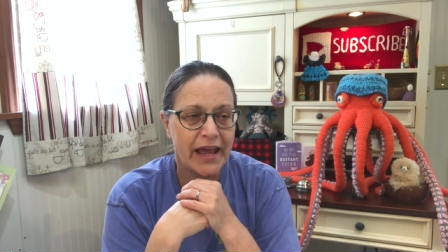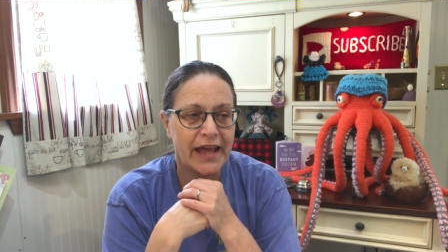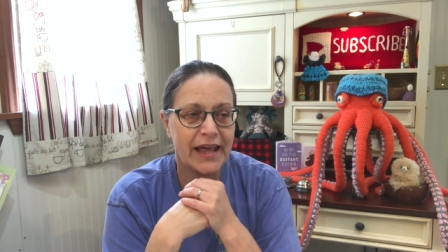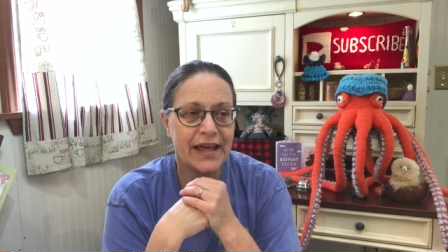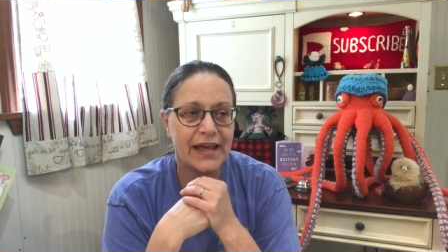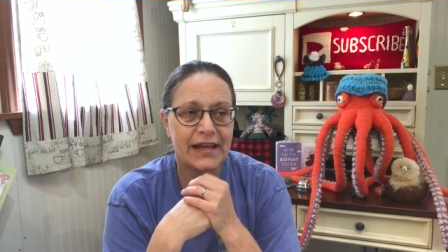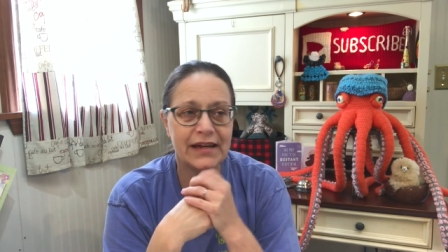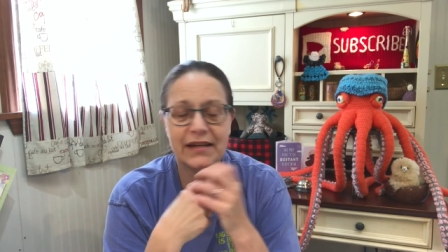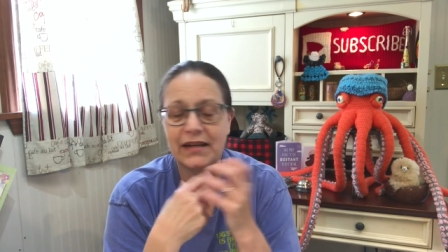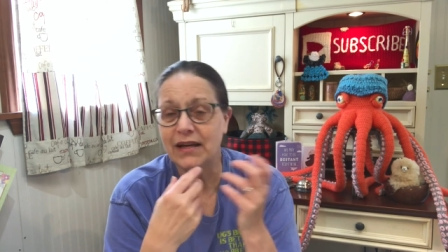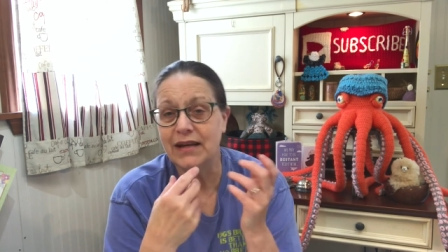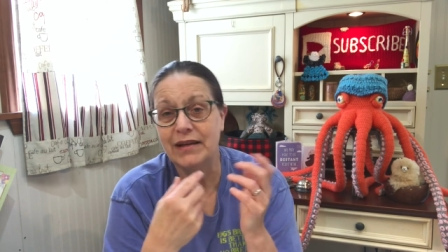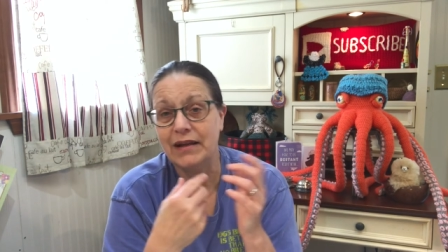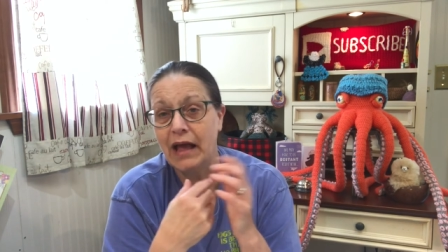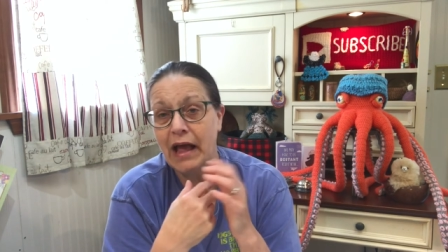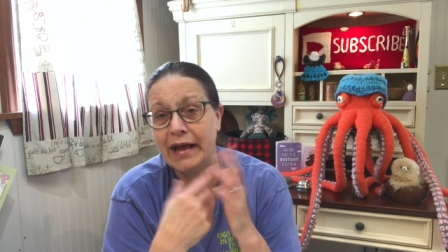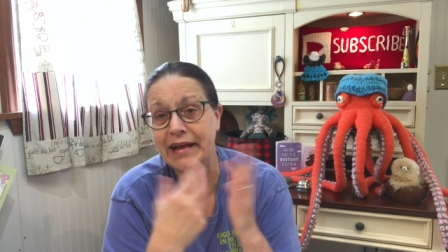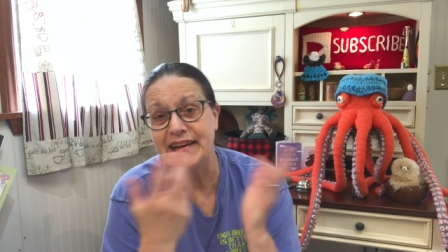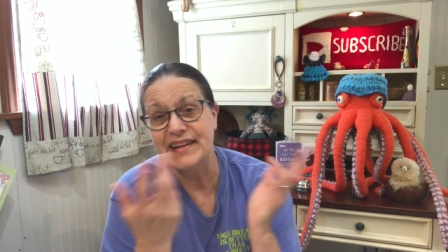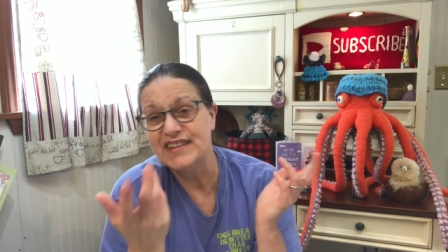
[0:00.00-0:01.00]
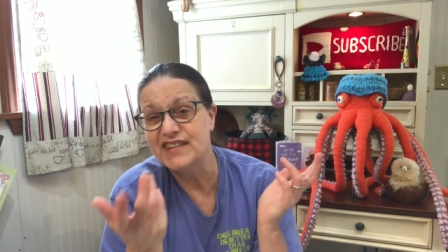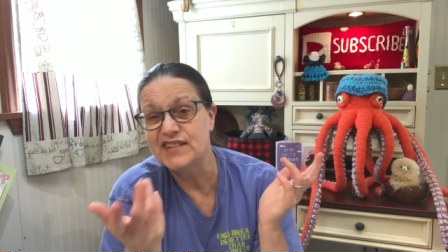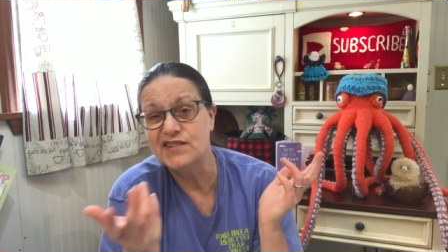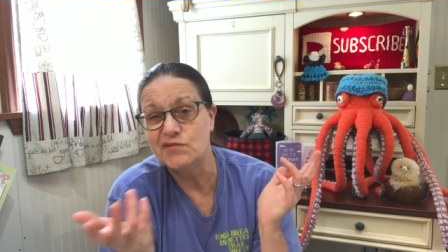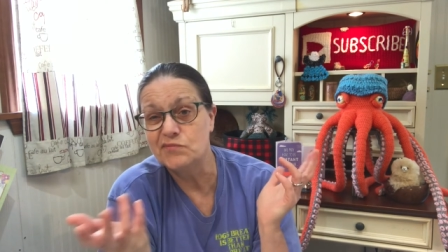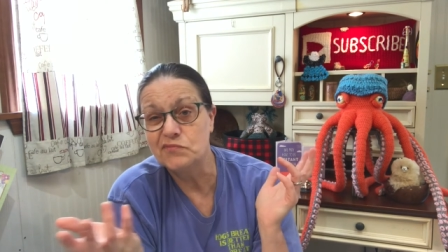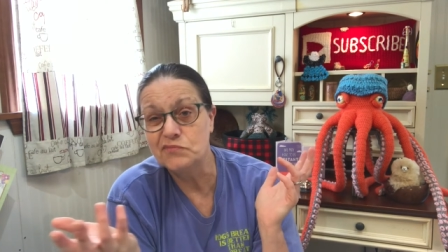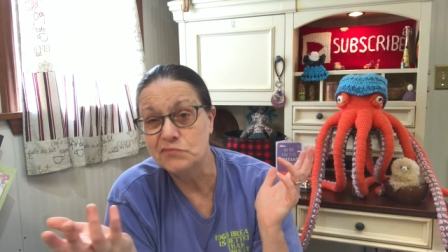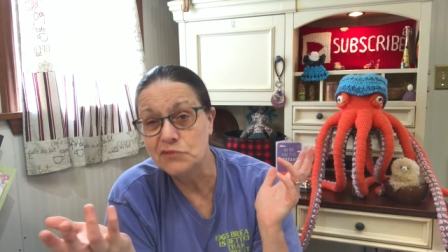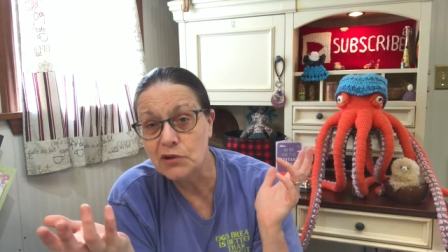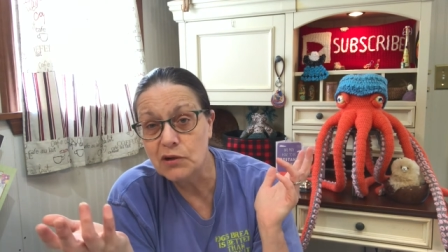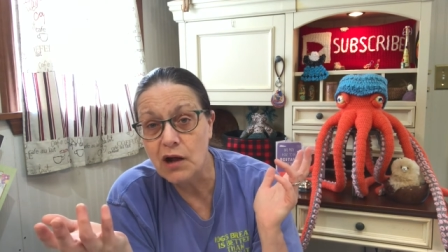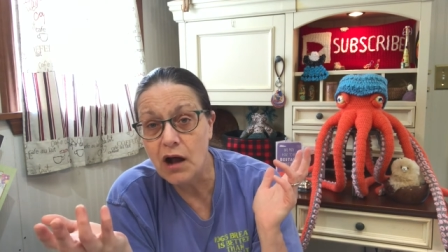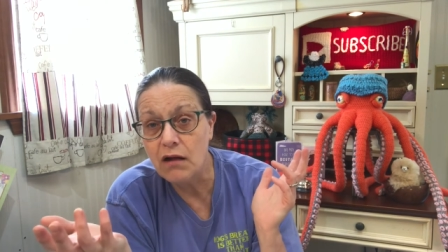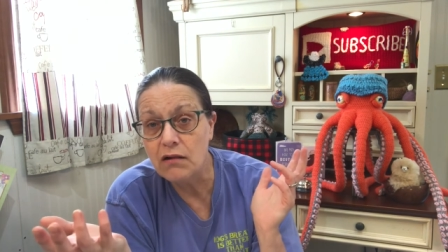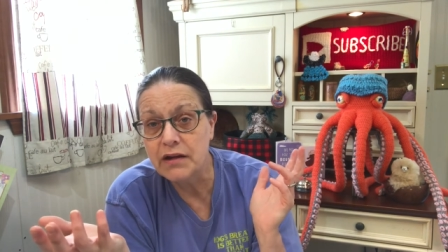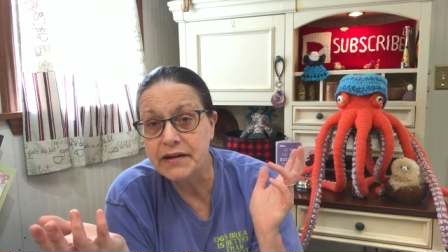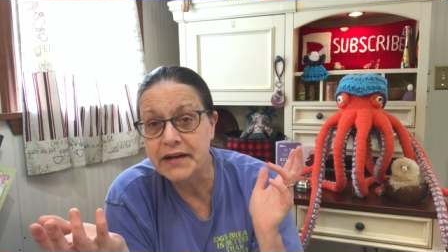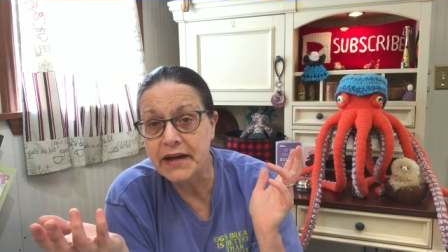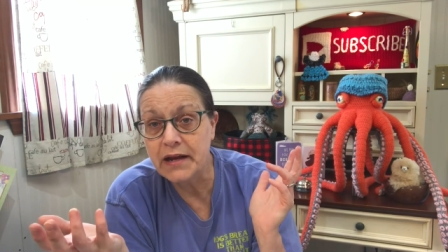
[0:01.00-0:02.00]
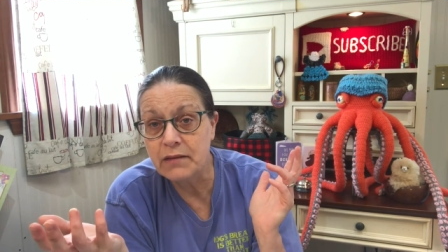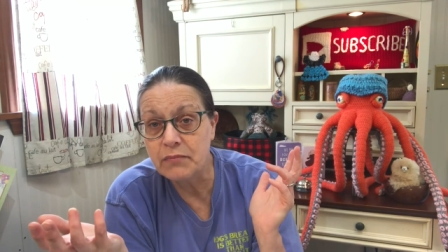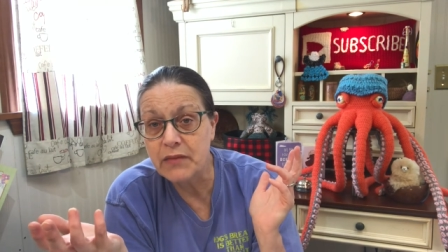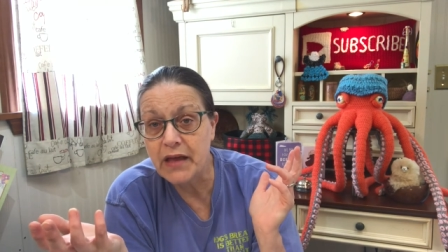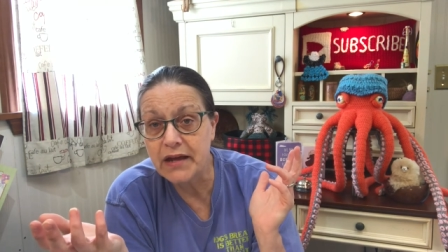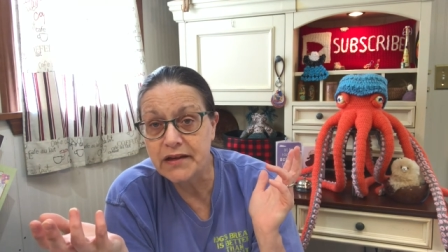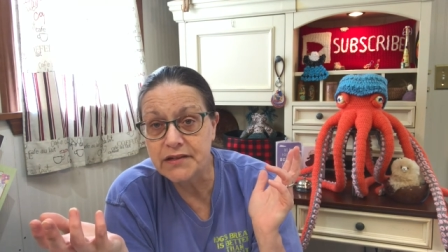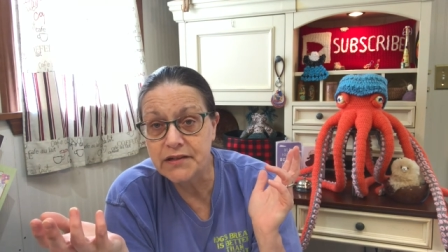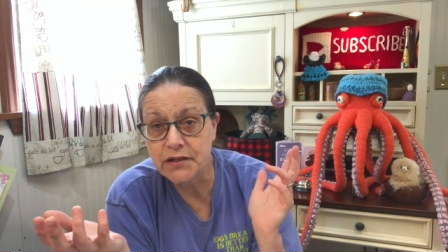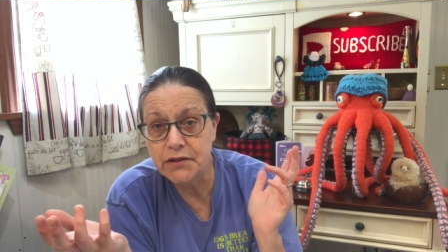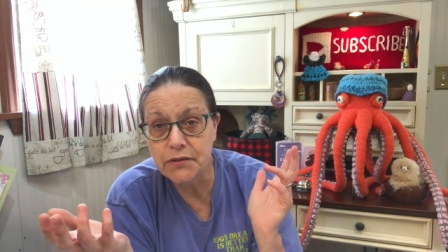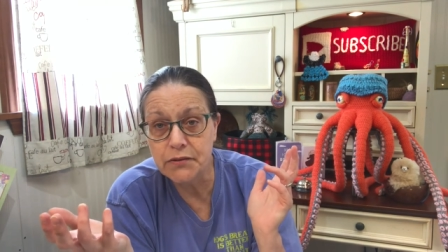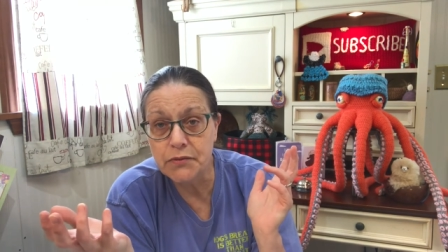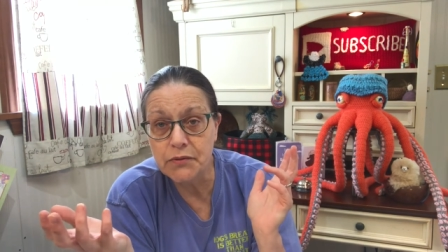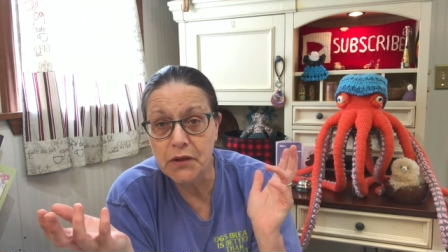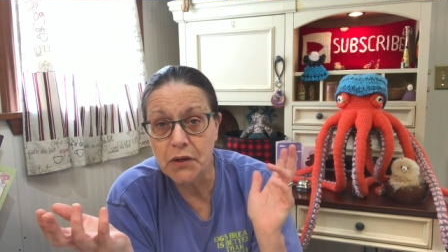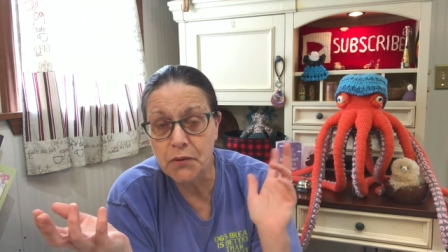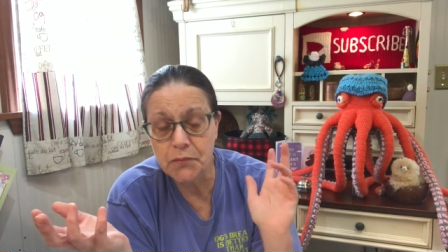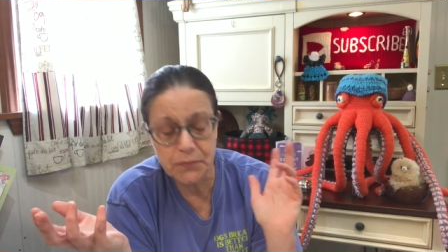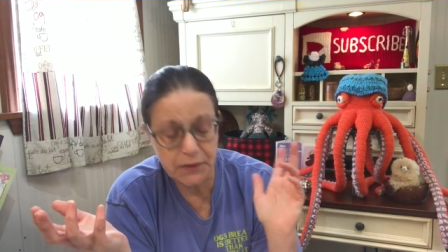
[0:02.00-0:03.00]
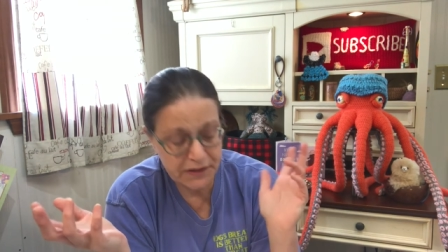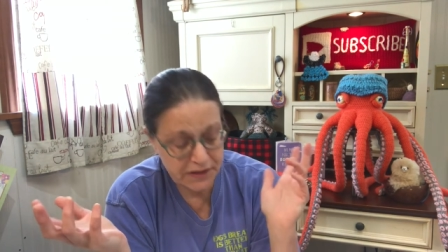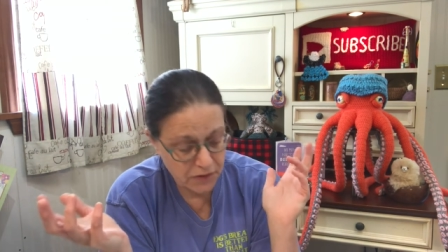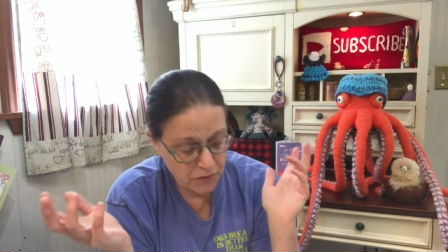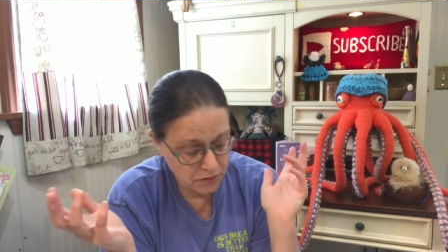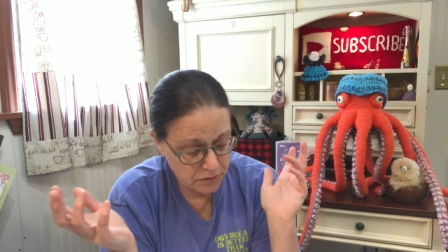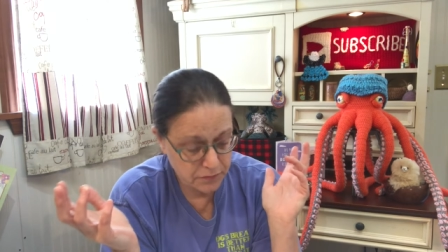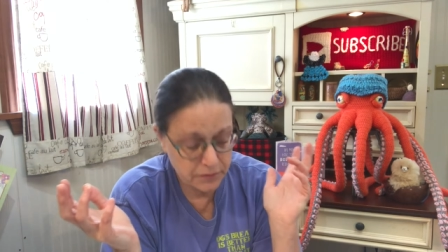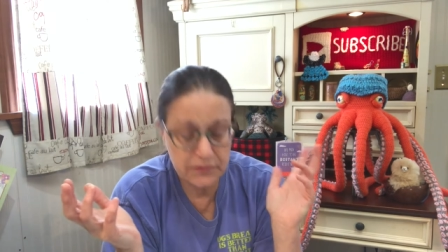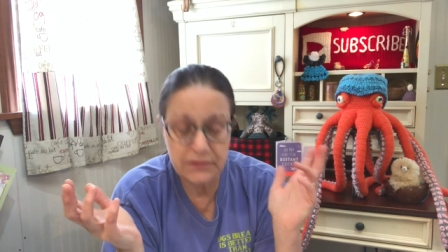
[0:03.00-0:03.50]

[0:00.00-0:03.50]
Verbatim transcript: And uh, I guess we'll call it Name That Tune. I hope I don't